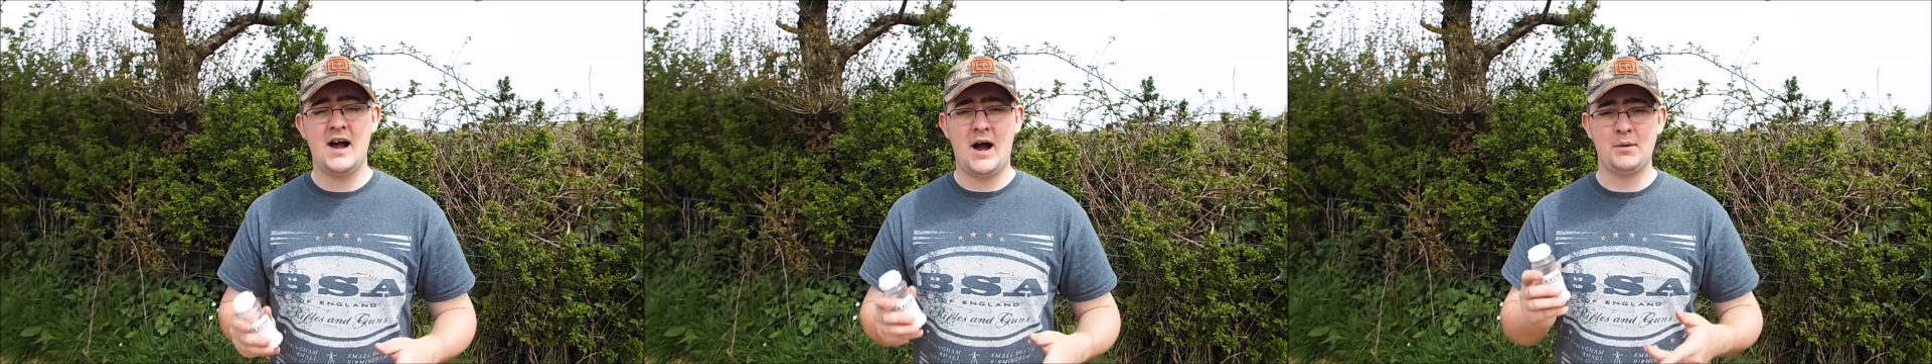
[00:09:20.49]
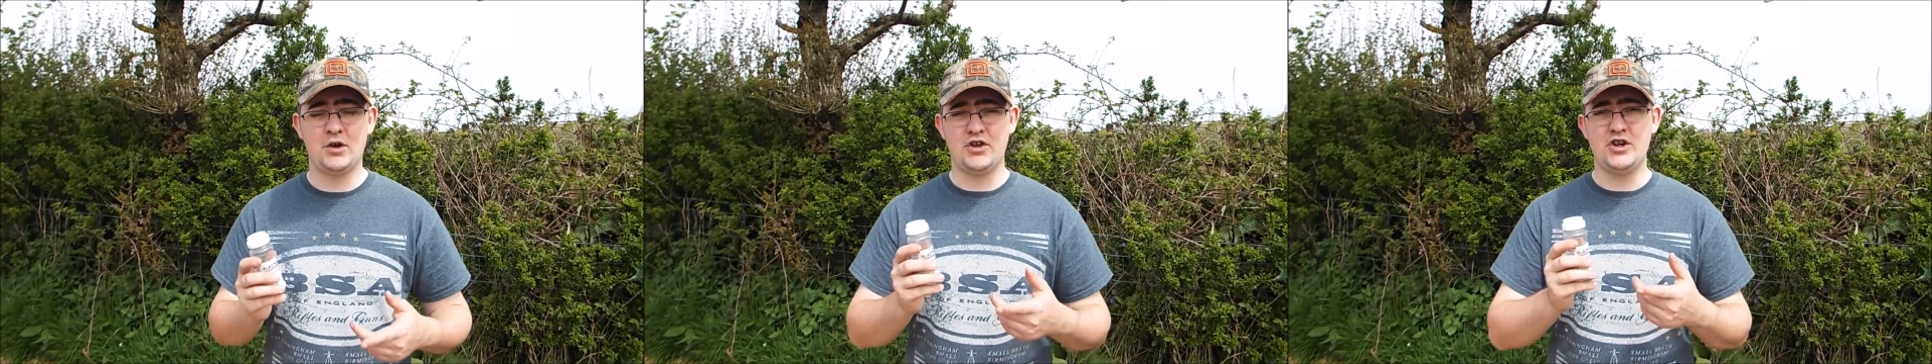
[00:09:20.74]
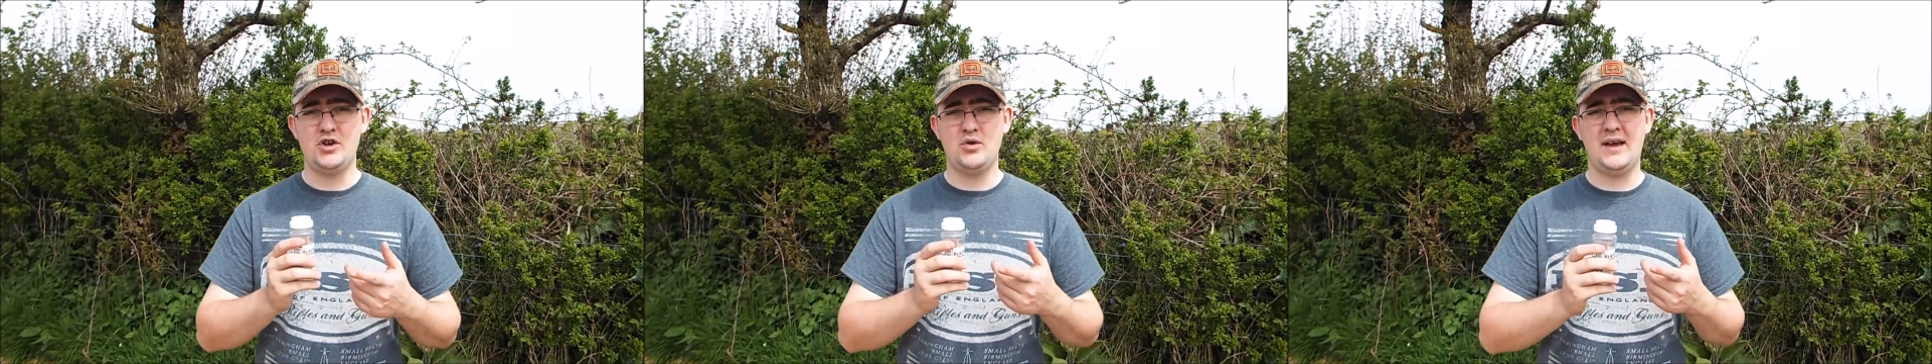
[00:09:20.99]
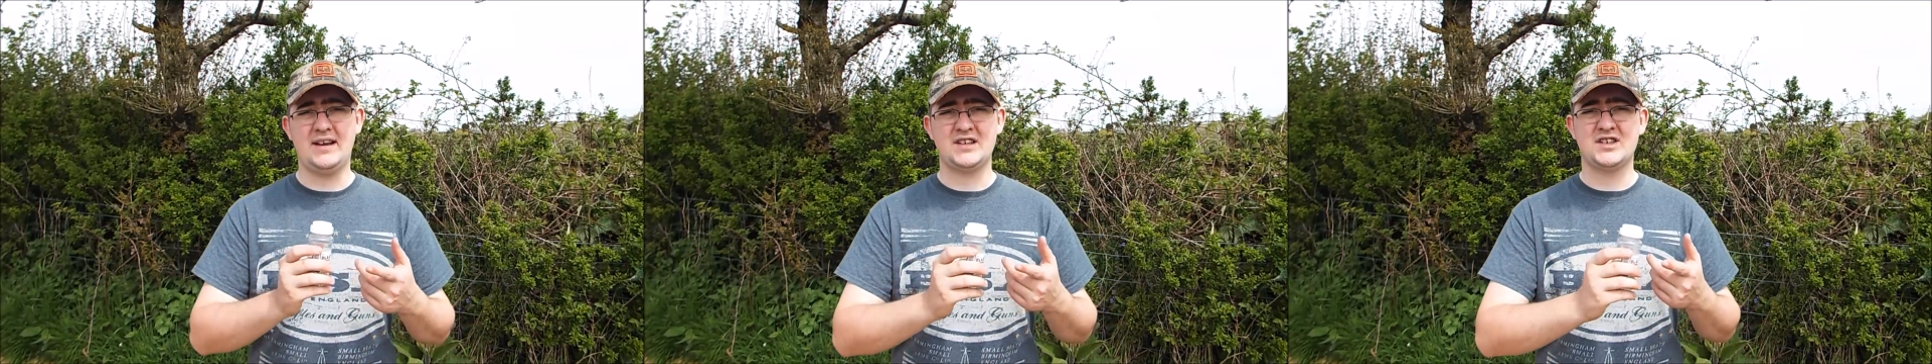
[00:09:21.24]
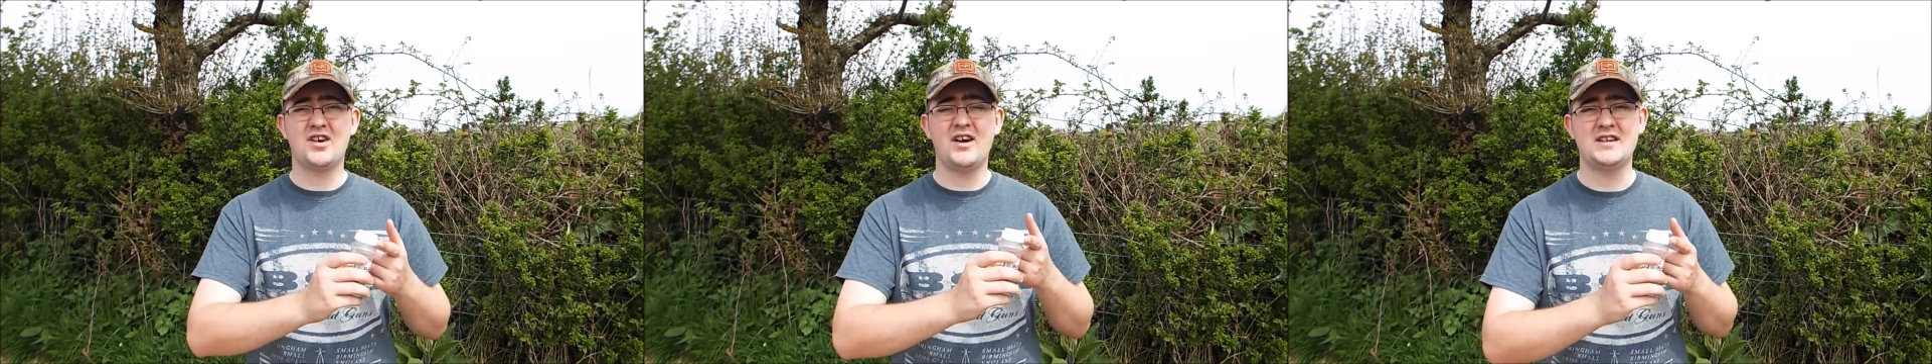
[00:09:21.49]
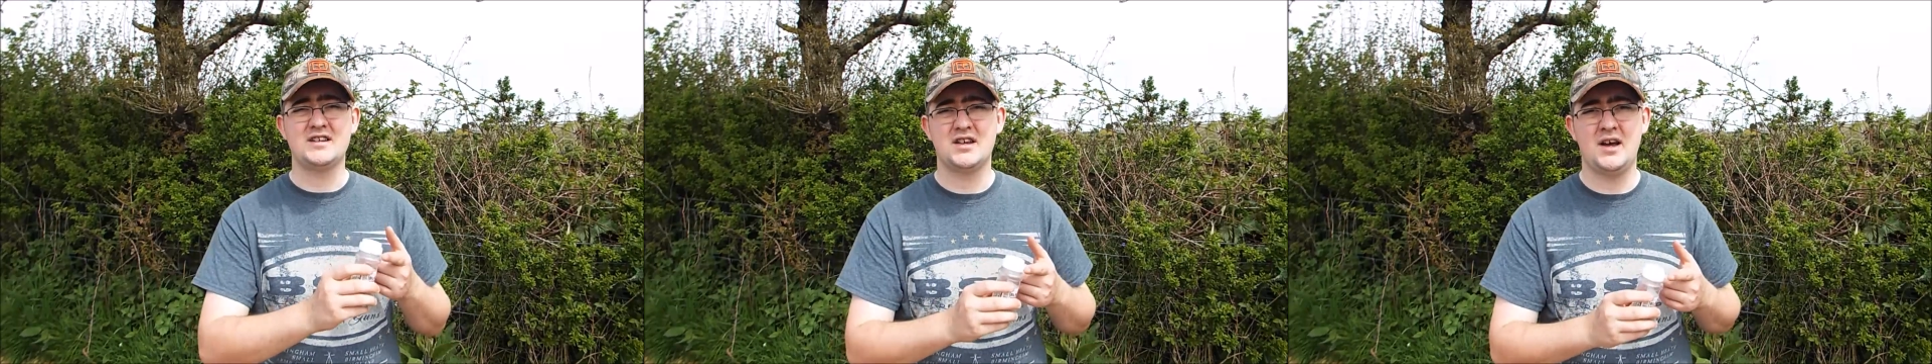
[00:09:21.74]
We've got the new
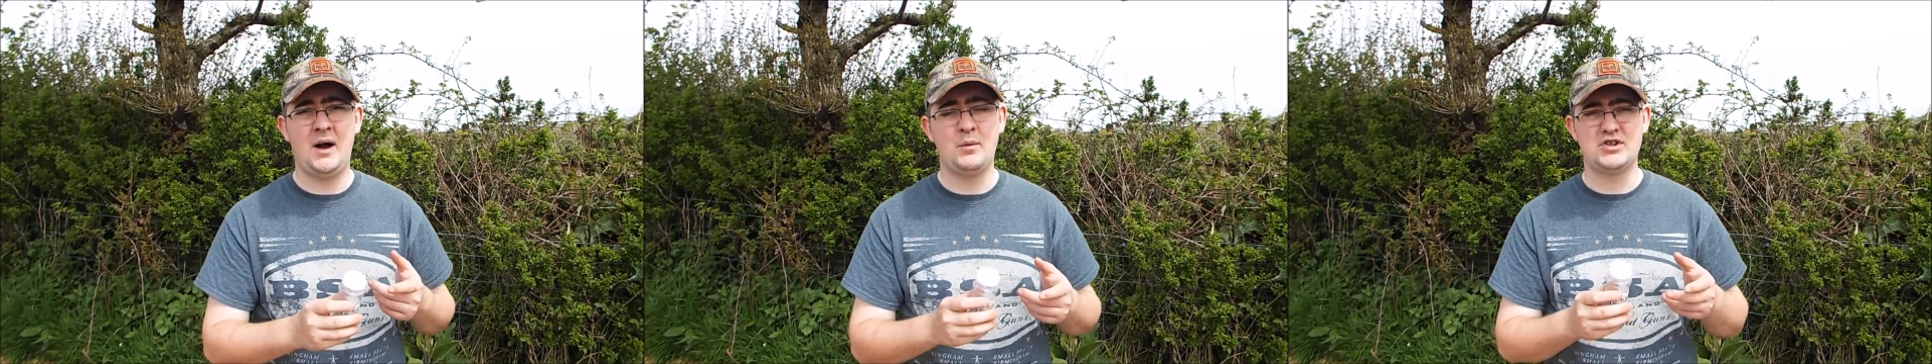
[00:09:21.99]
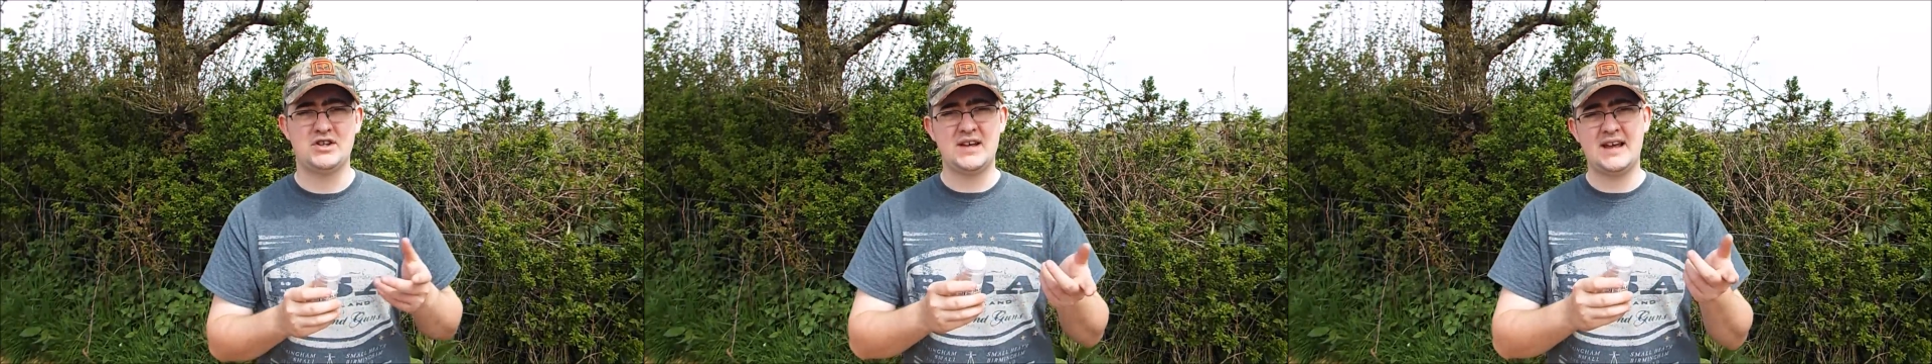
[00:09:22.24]
Excite, which is